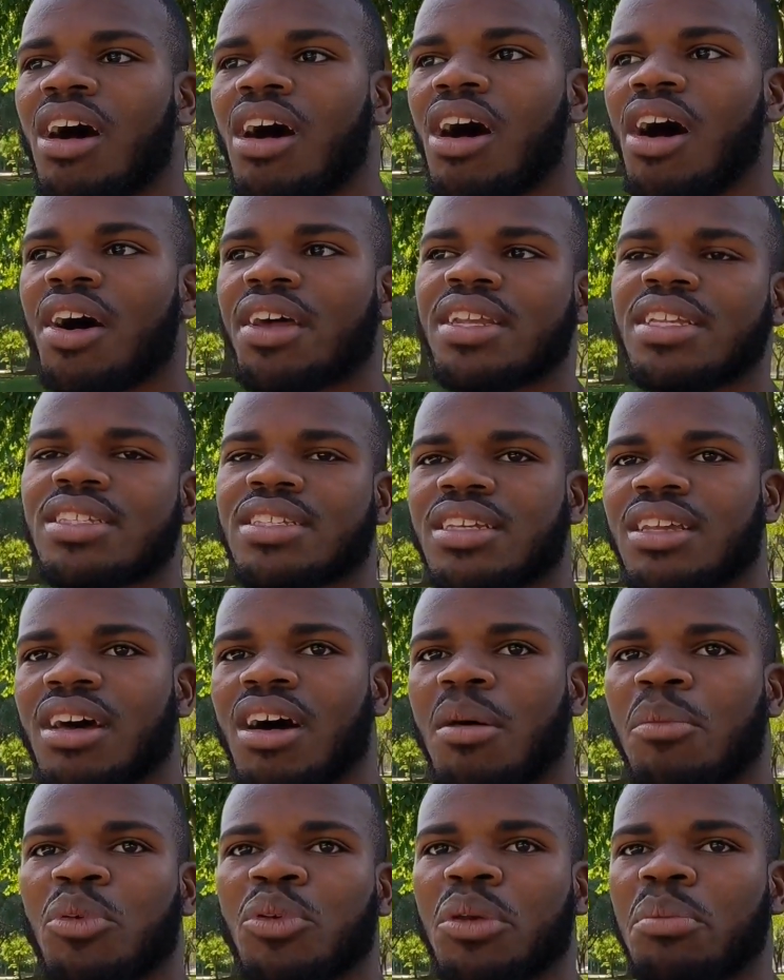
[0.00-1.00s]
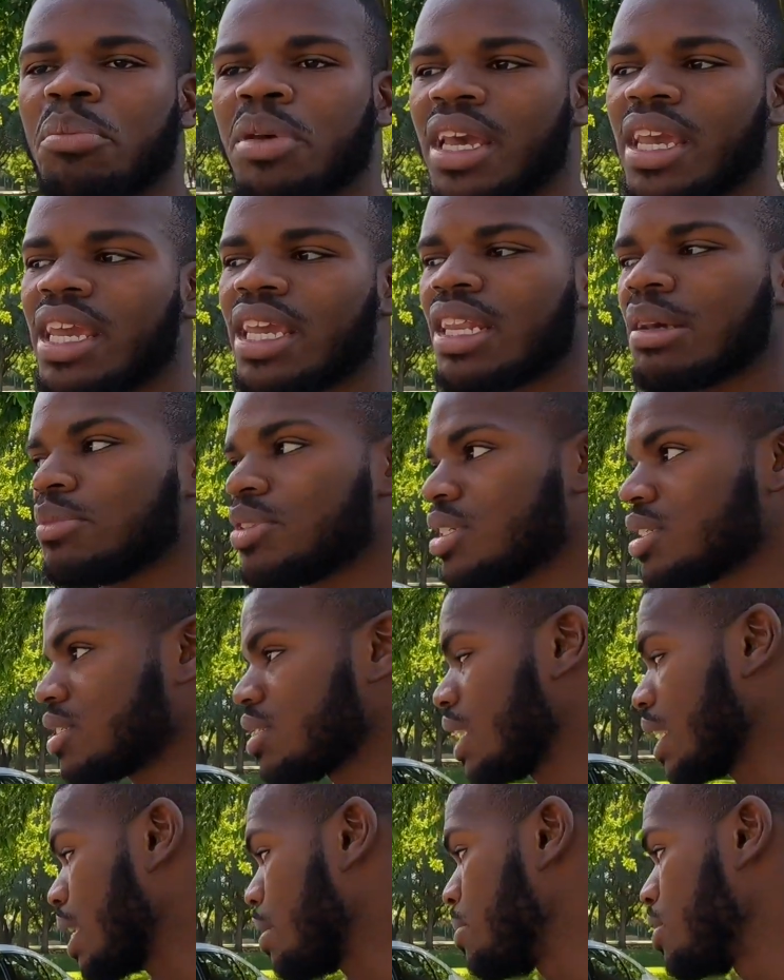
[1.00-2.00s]
honest and humbled opinion. I'm
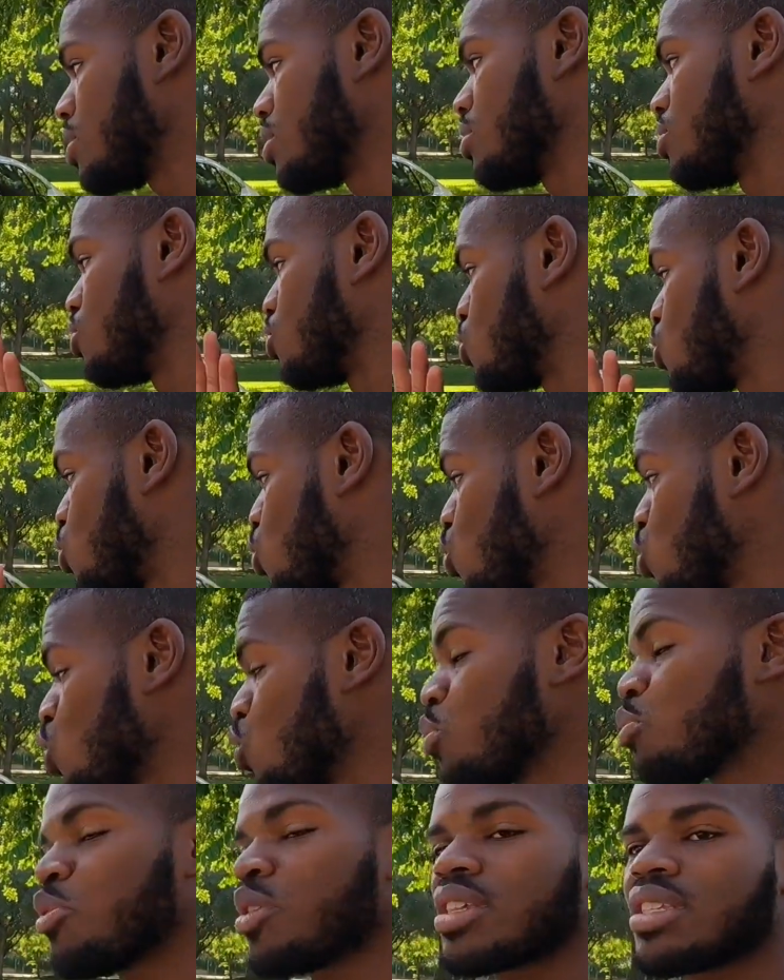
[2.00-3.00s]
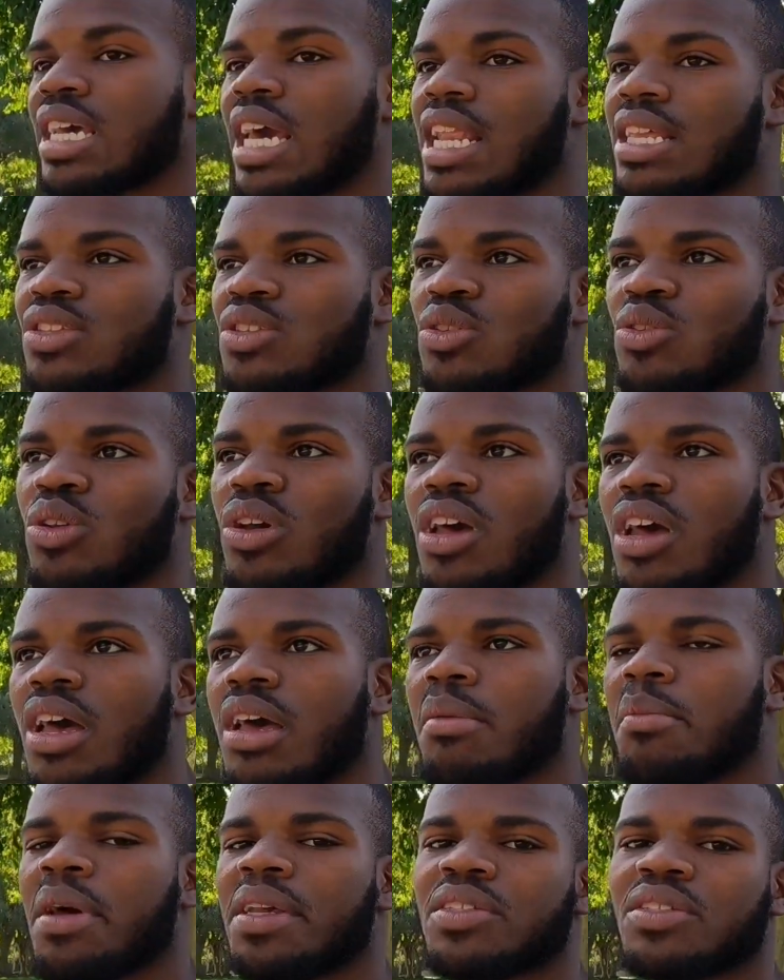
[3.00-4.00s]
just, like I mentioned, super excited to
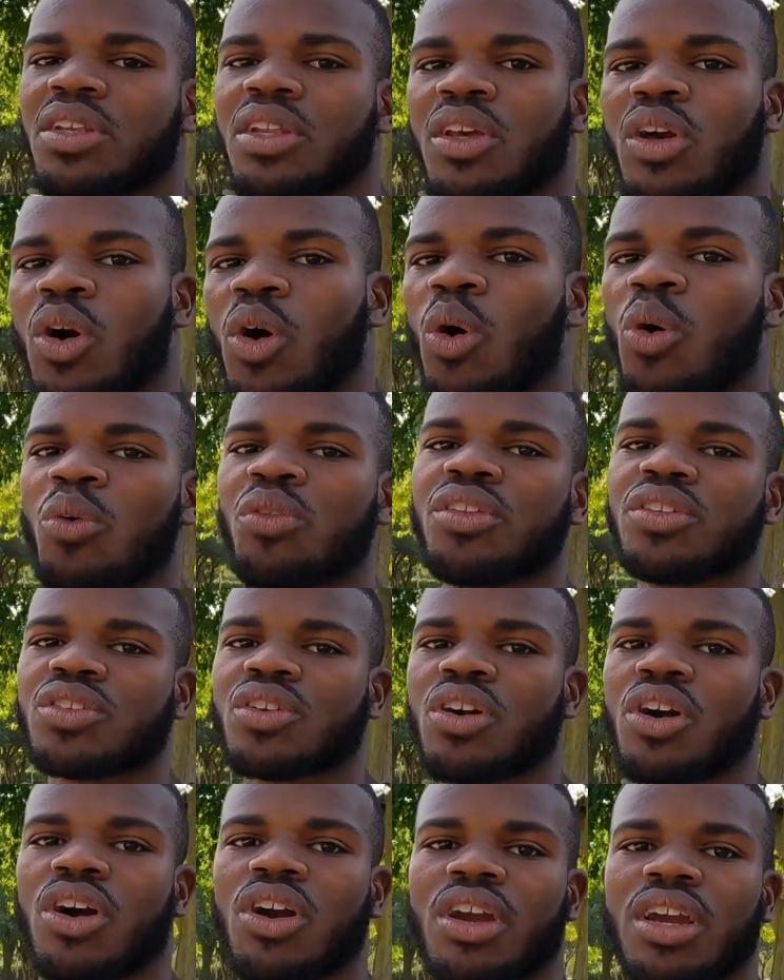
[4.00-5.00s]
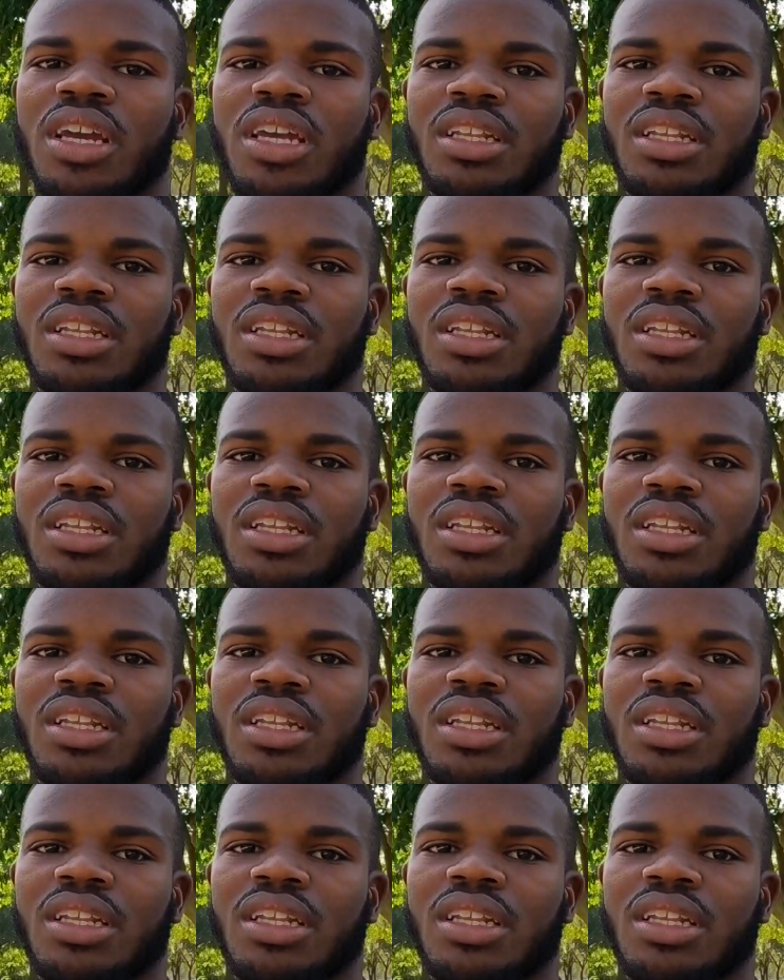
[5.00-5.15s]
basically own this car.